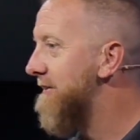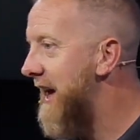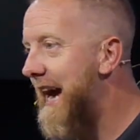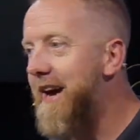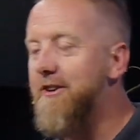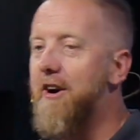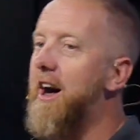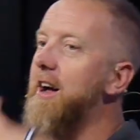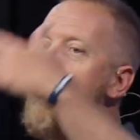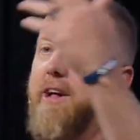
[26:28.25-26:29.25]
that,
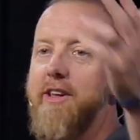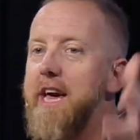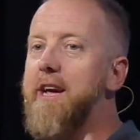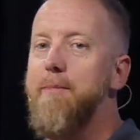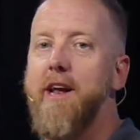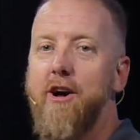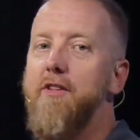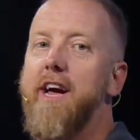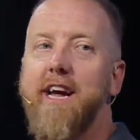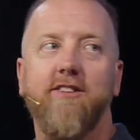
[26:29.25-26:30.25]
cry, bellyache about it, all
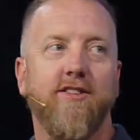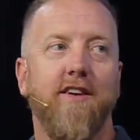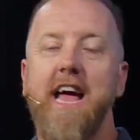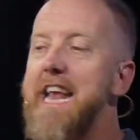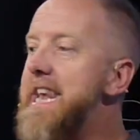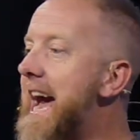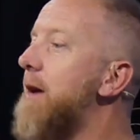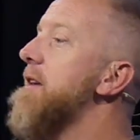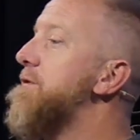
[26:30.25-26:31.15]
that kind of stuff. Now at